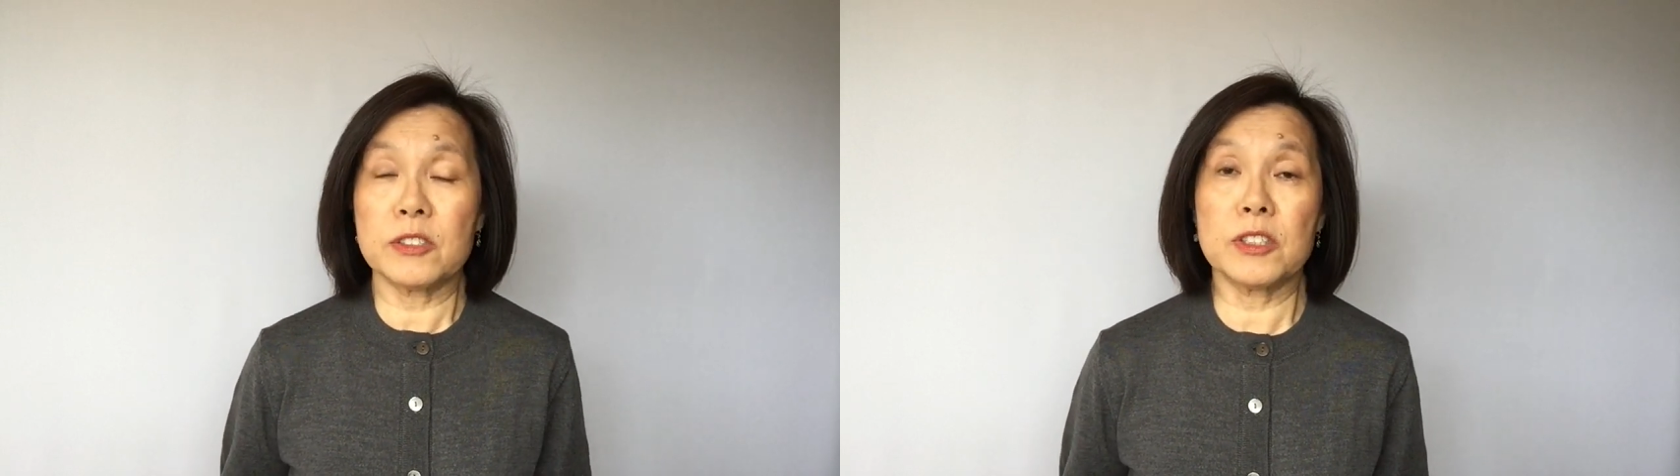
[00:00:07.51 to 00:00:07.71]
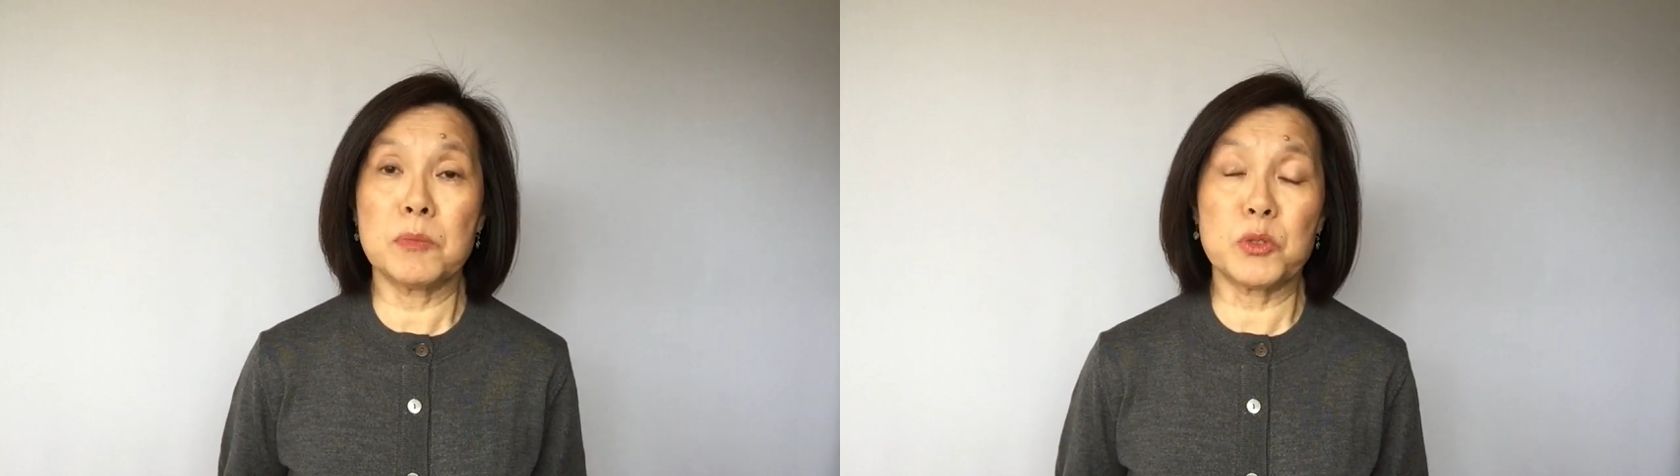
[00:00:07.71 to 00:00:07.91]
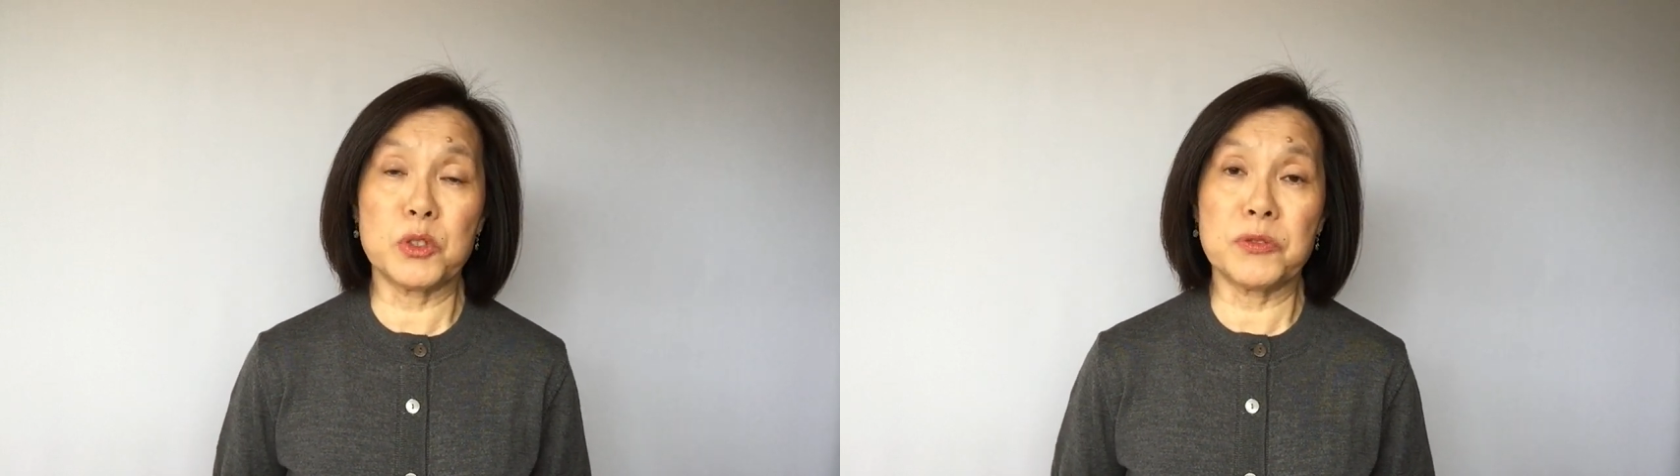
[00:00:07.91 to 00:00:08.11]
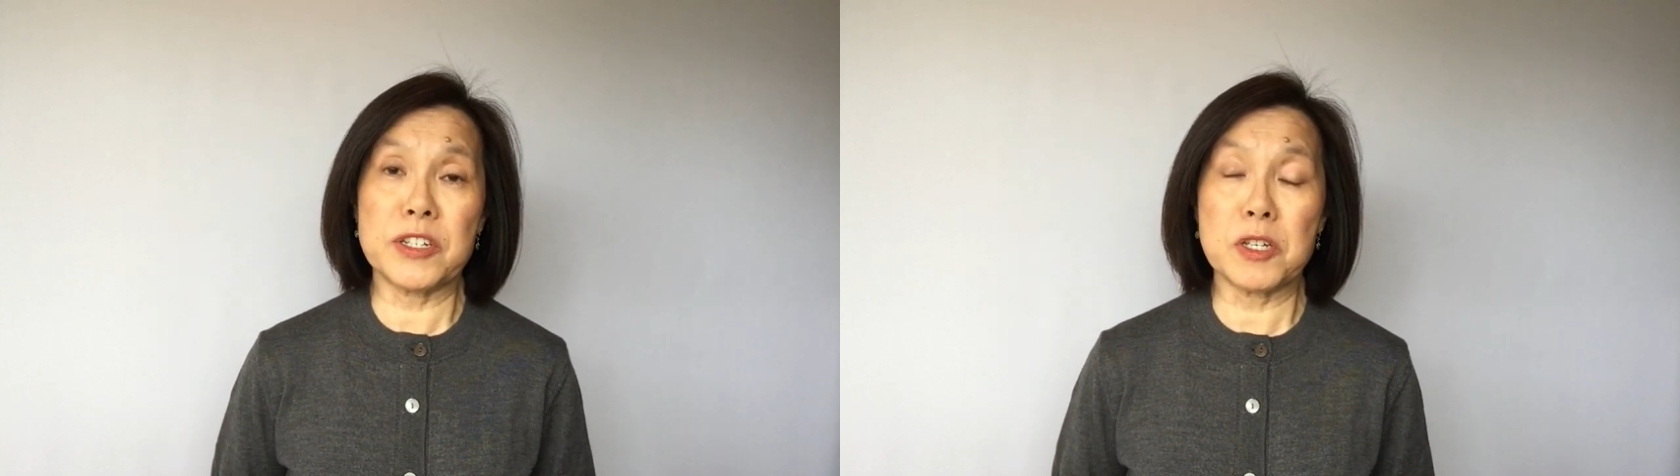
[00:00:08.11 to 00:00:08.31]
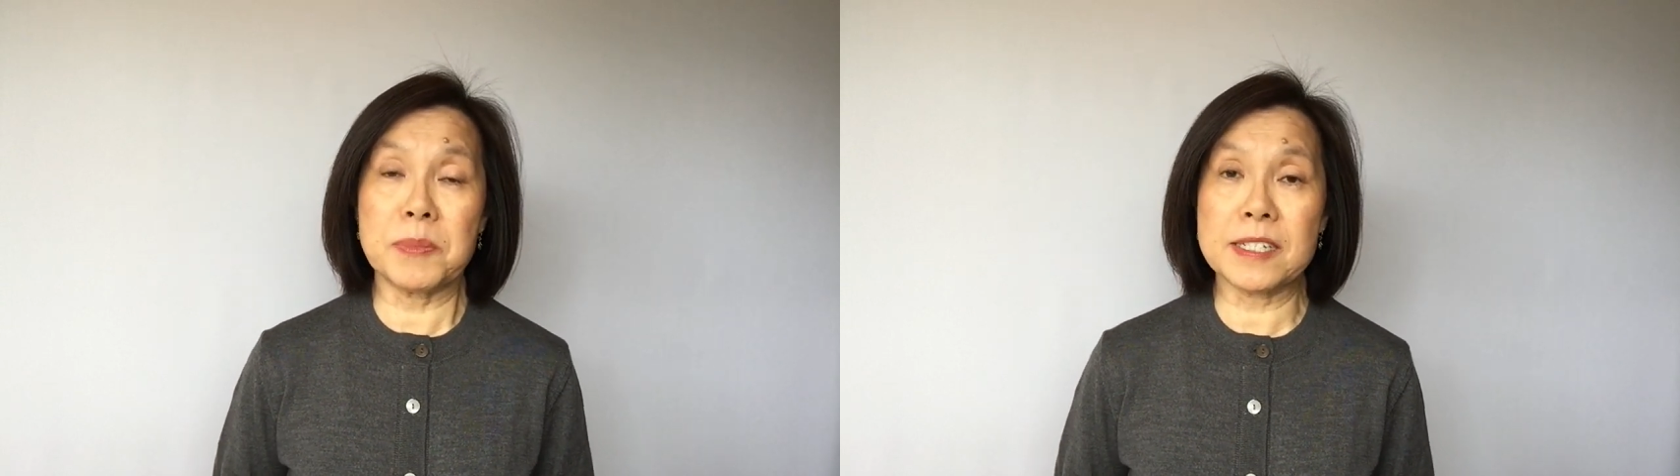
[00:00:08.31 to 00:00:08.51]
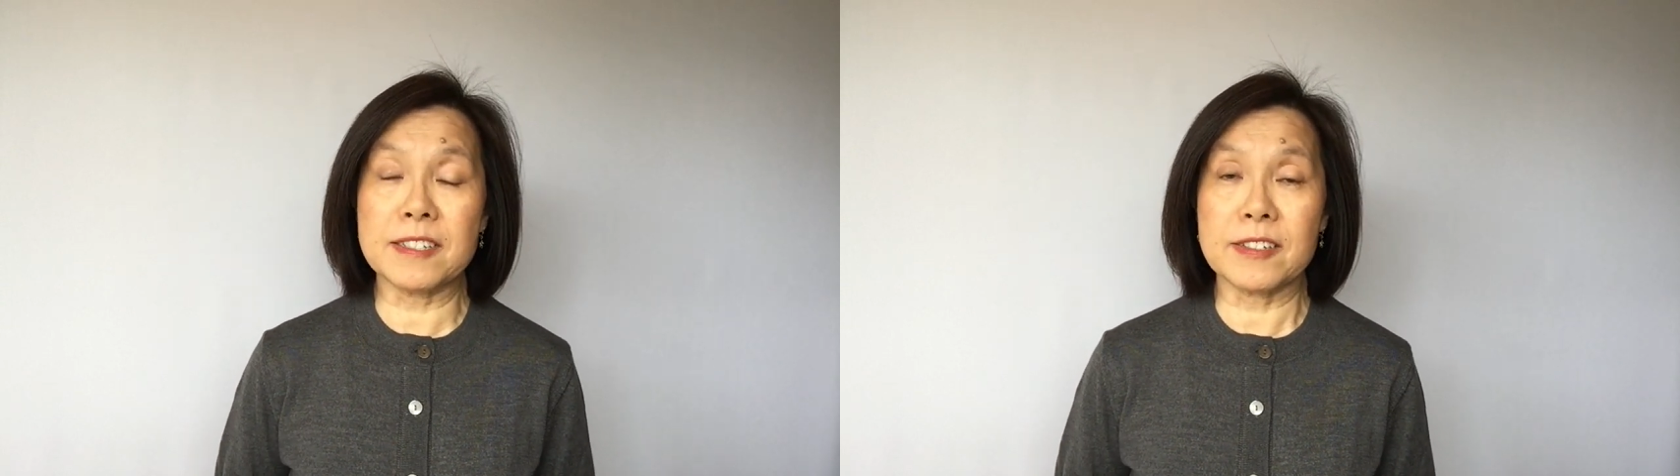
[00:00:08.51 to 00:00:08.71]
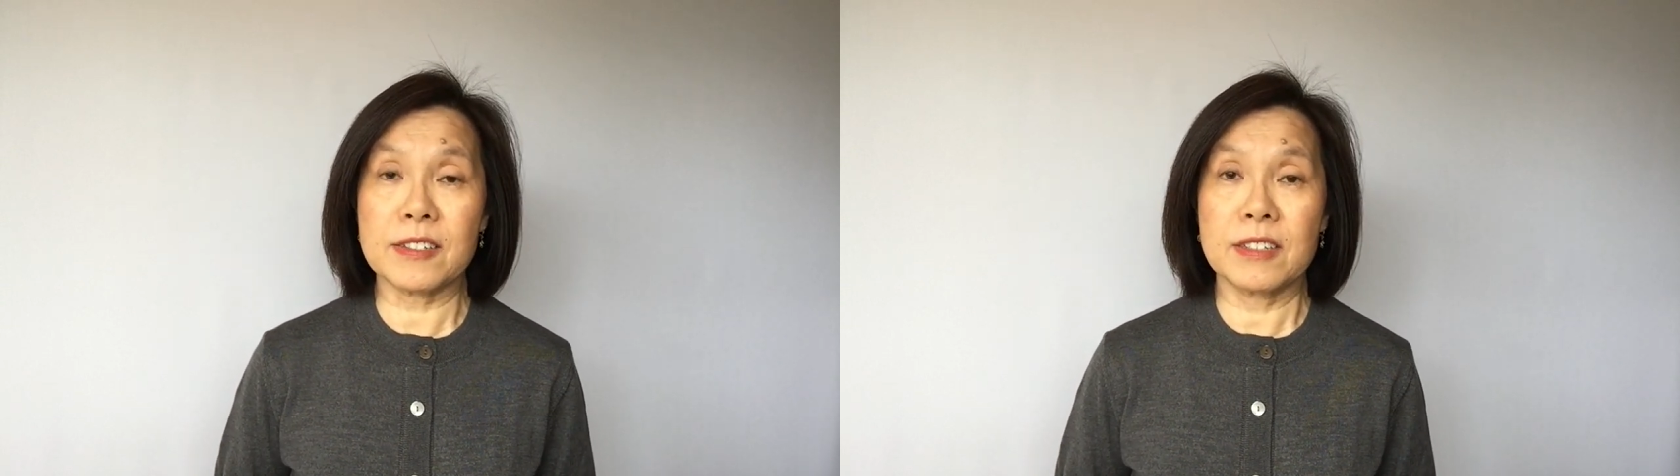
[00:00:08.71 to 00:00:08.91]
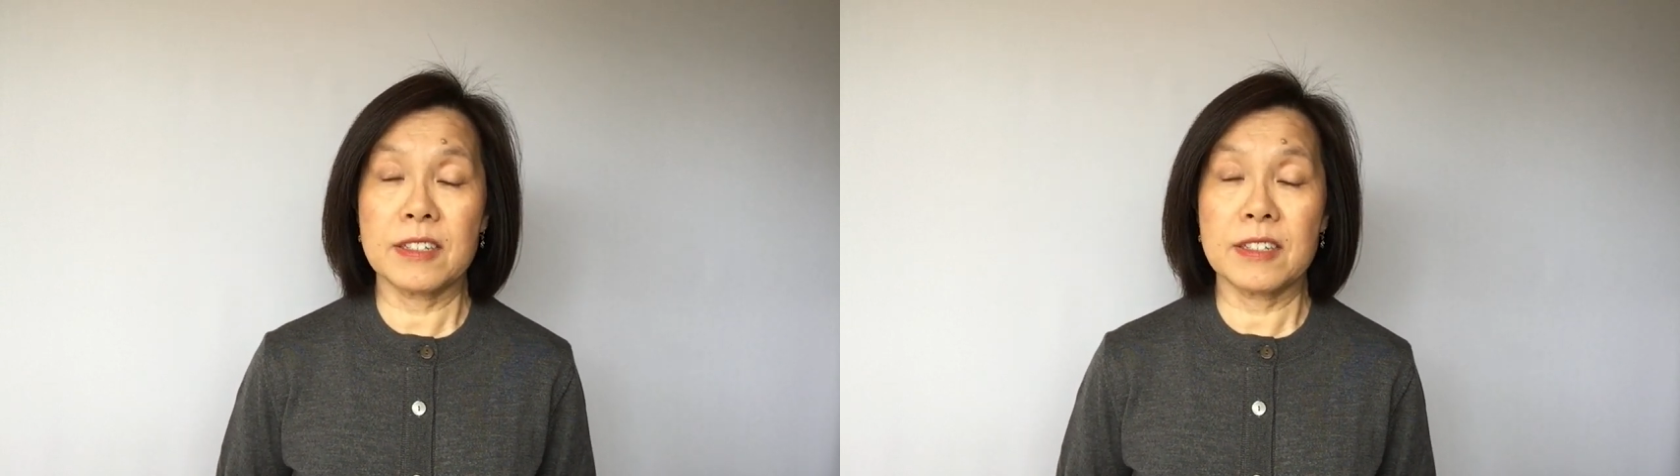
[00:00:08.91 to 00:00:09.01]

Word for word: to improve in your business?